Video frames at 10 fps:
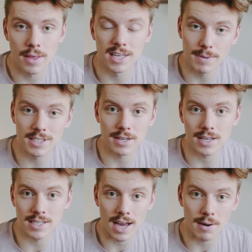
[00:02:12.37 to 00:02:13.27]
especially
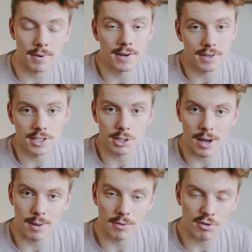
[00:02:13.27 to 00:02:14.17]
because I had been to
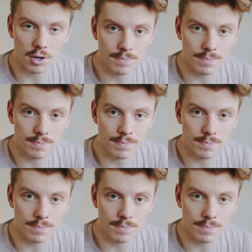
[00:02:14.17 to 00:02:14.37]
Japan before.